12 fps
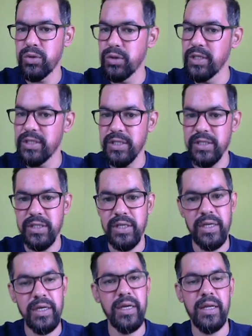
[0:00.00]
So this is
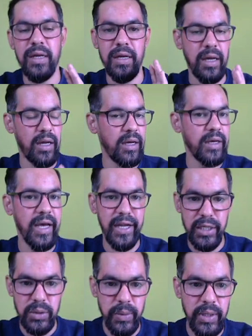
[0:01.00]

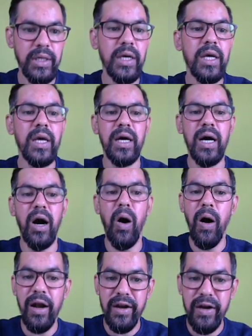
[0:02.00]
correct one.
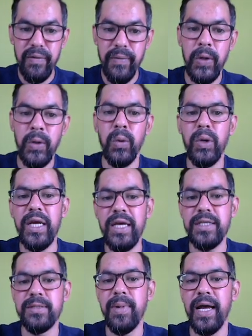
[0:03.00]
All revenue
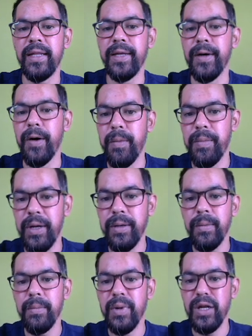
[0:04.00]
raised by the
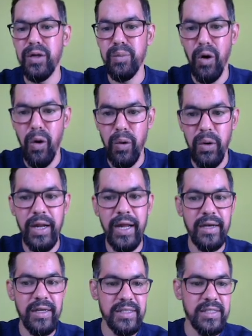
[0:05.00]
government, money borrowed
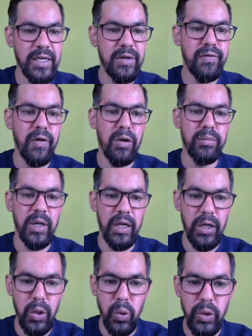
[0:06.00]
and received
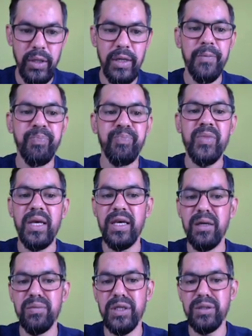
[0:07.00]
from loan
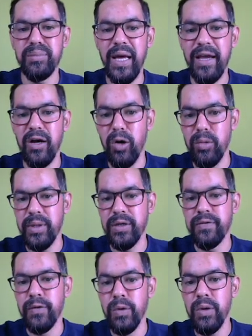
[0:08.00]
given by government
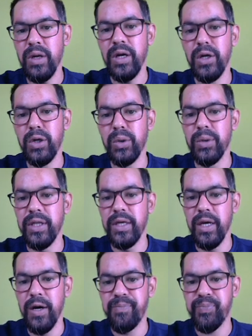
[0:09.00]
flow into
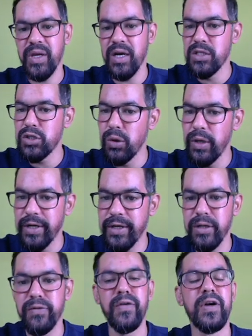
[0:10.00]
the
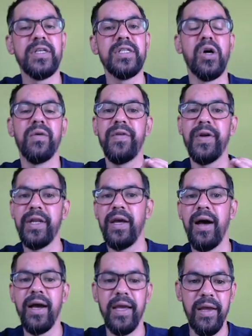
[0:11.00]
consolidated funds of
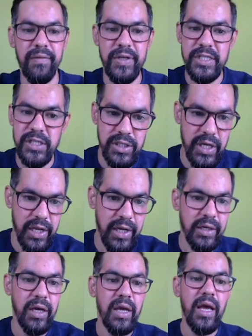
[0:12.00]
India, again which is
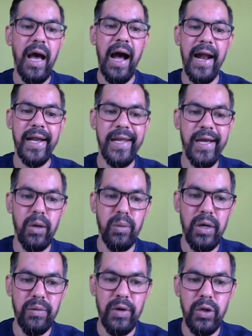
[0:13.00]
correct. Article
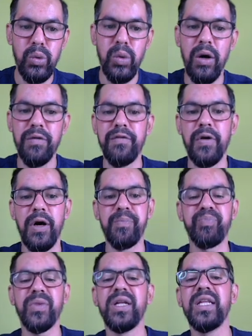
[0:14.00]
112
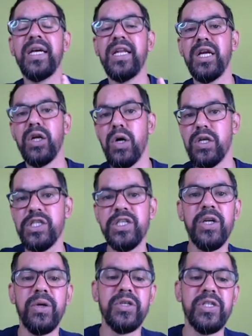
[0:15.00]
of the Indian
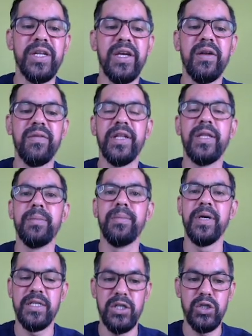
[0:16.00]
Constitution deal with the
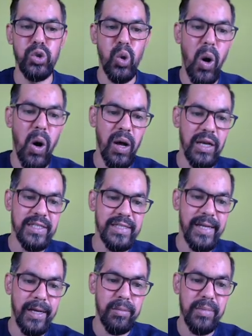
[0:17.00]
budget. So all
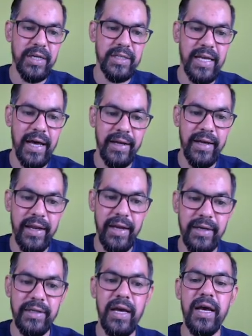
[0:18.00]
statements are
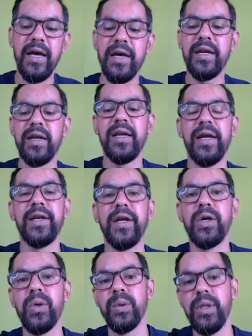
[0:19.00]
correct
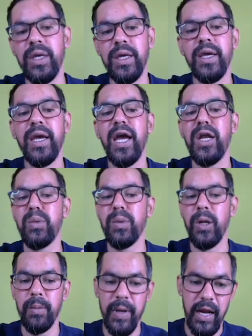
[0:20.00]
related to the
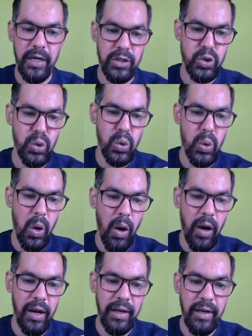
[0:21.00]
annual plan. So
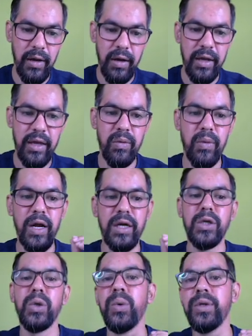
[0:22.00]
all
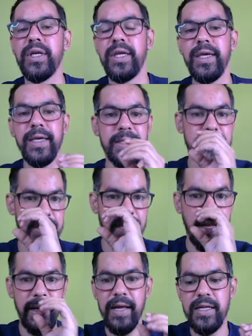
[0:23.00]
1, 2, 3 is the
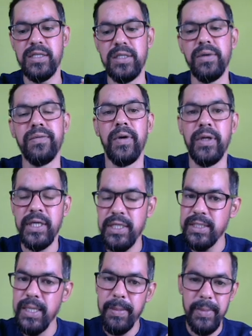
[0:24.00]
right answer for
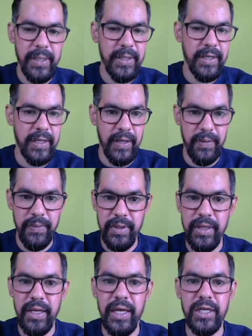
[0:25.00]
this particular one.
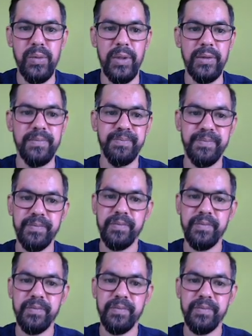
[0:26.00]
Next one.